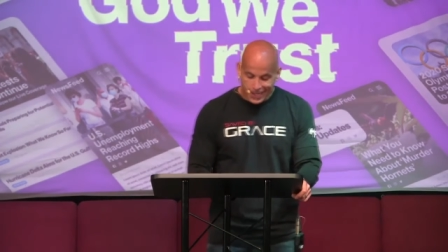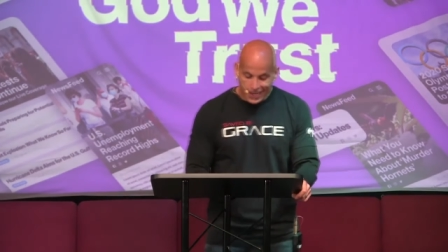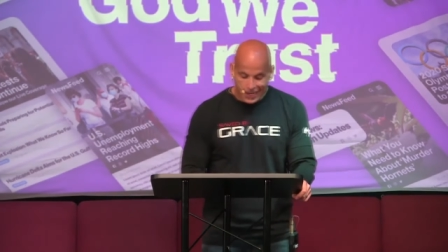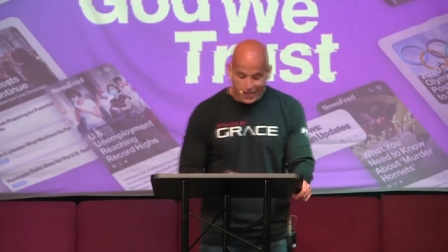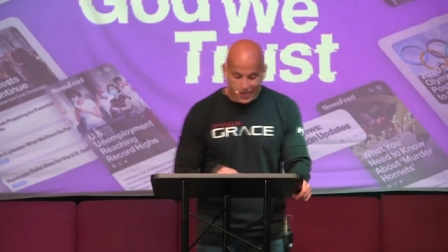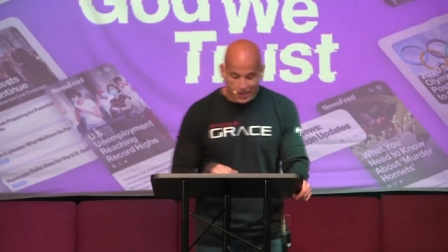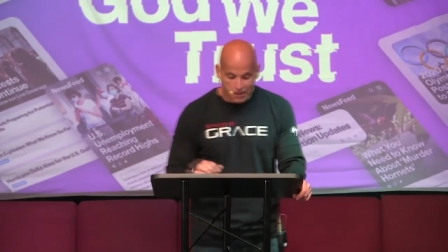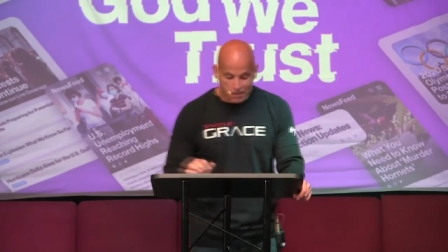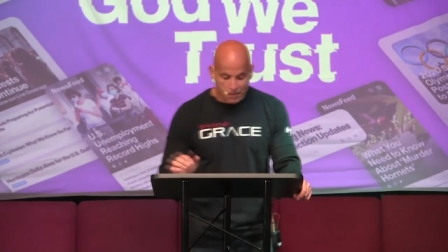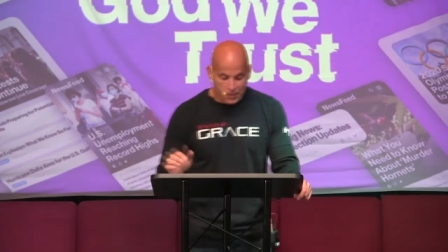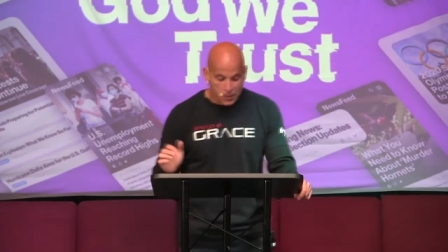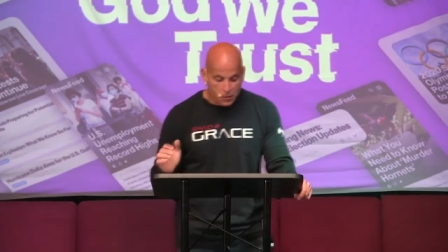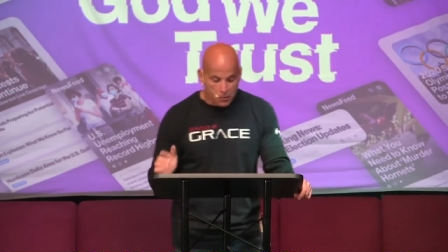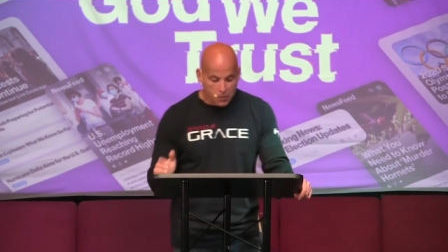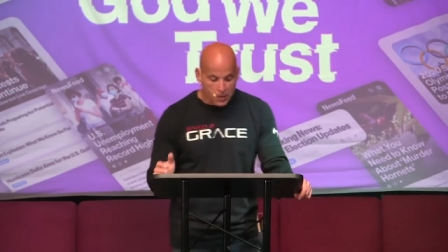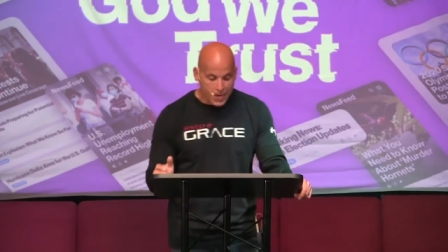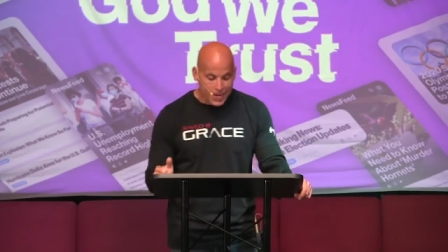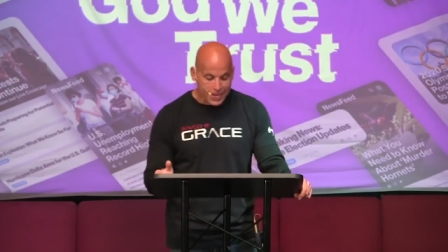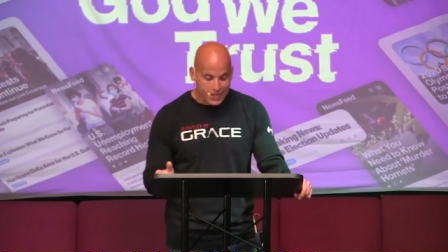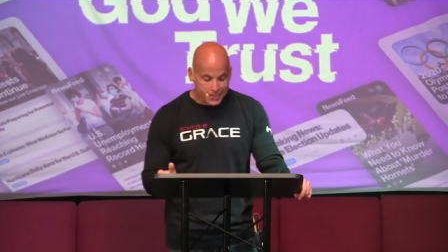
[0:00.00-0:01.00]
Um,
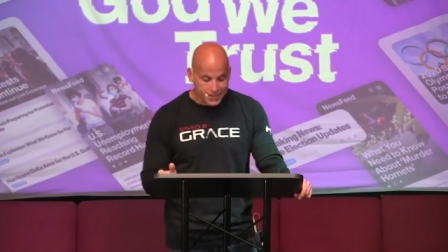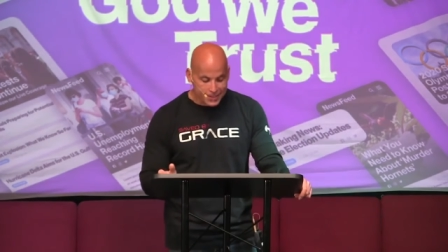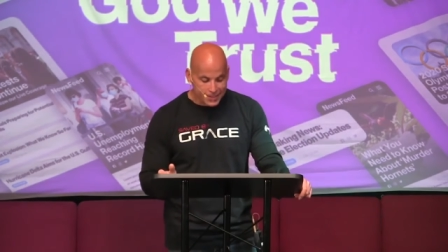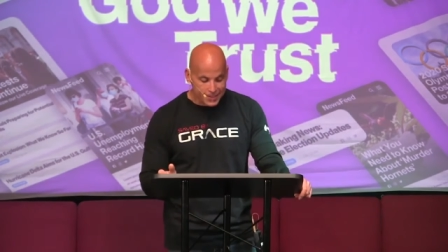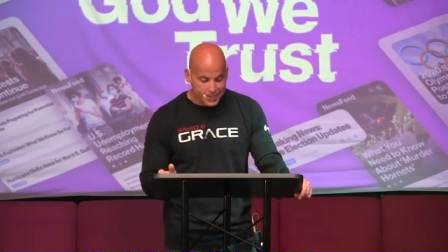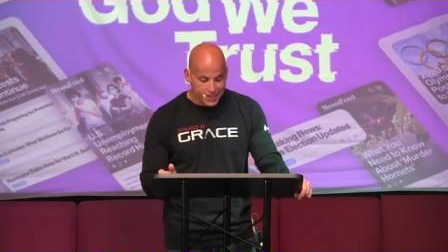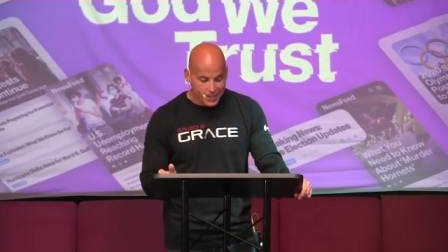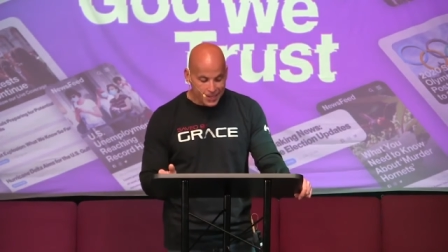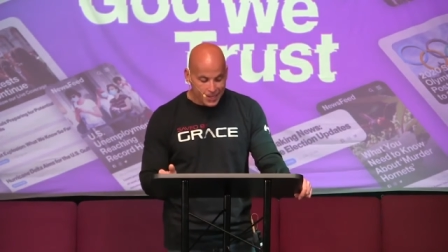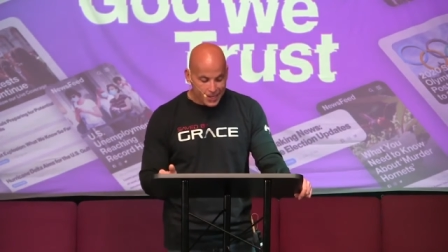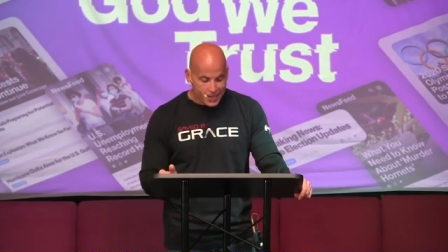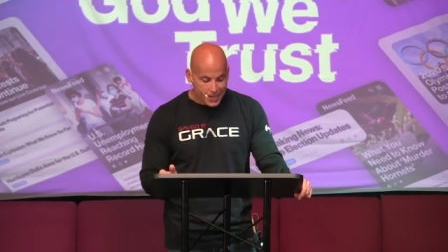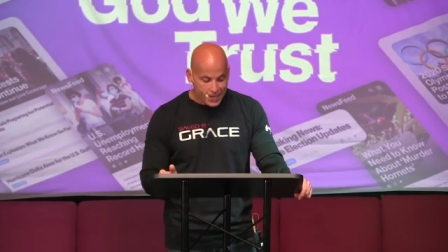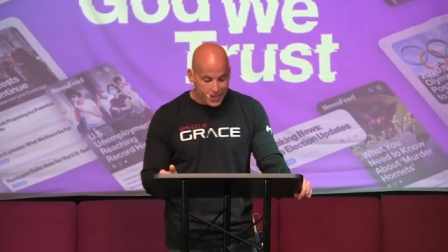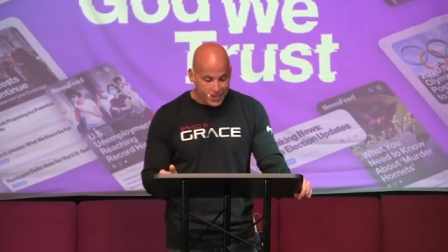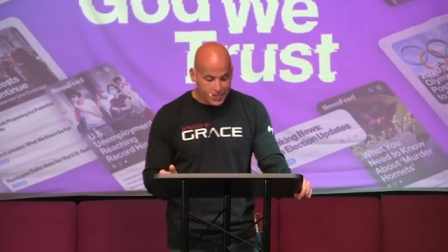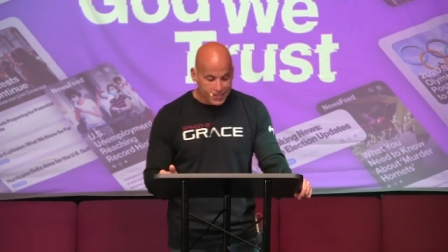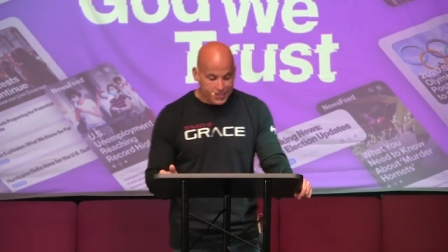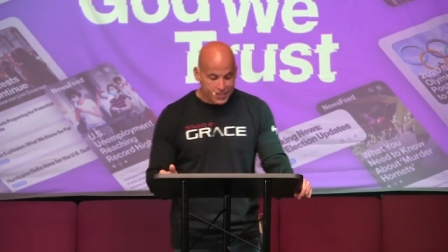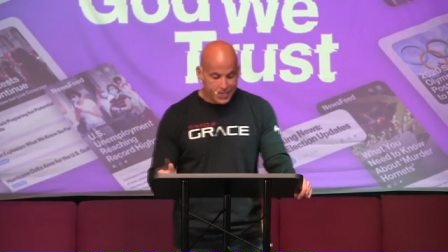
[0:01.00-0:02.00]
grace
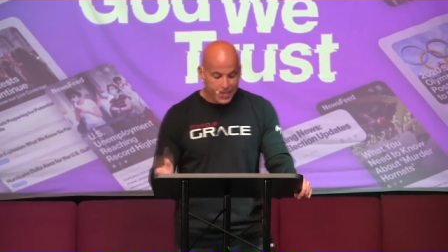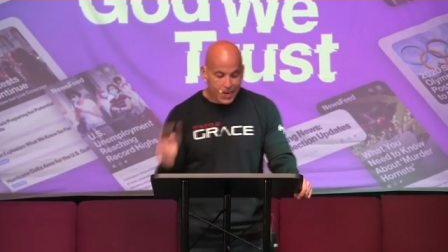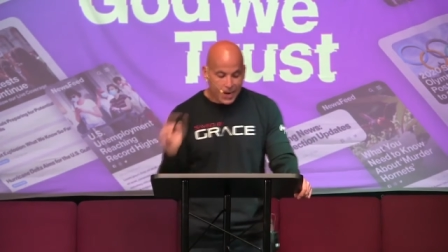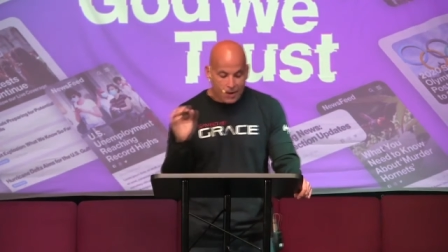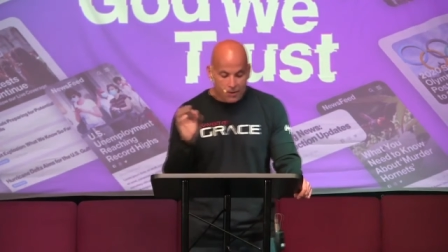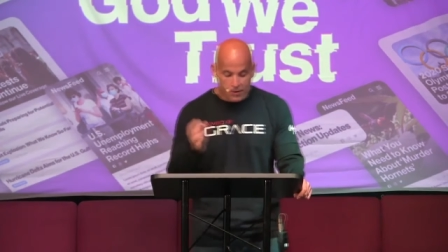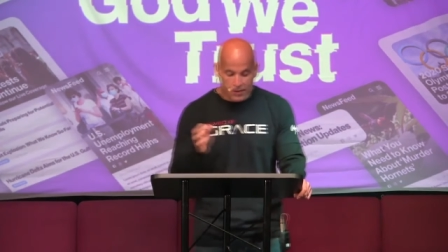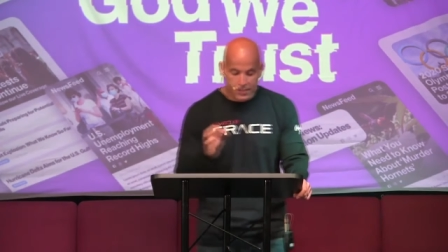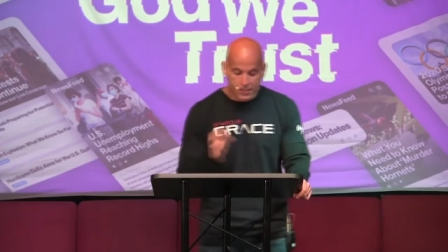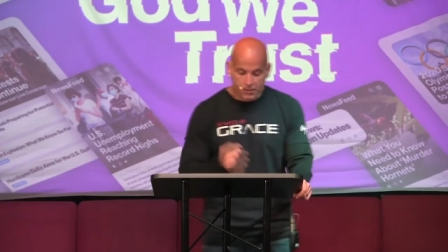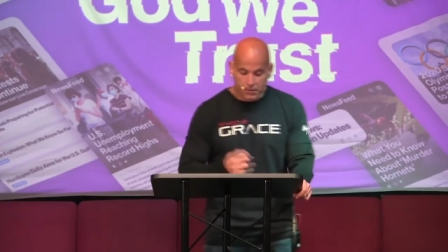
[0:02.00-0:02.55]
is charis.